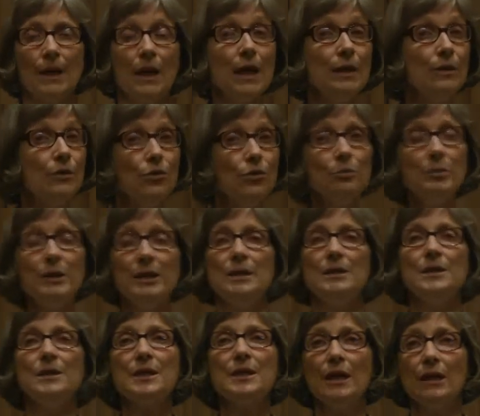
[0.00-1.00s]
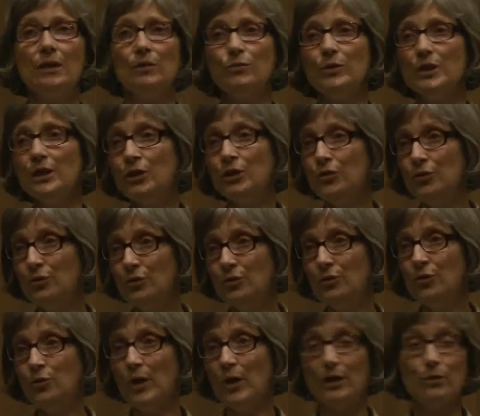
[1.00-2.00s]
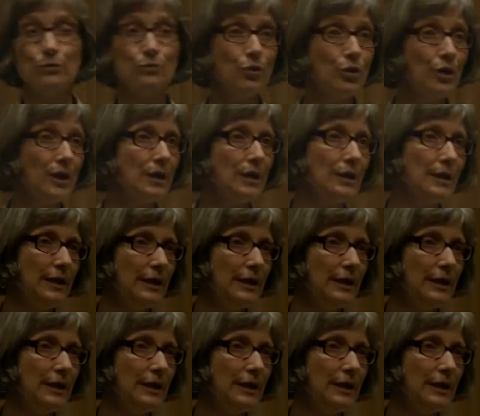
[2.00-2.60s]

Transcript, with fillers: And nobody in town really knew where Royal hmm.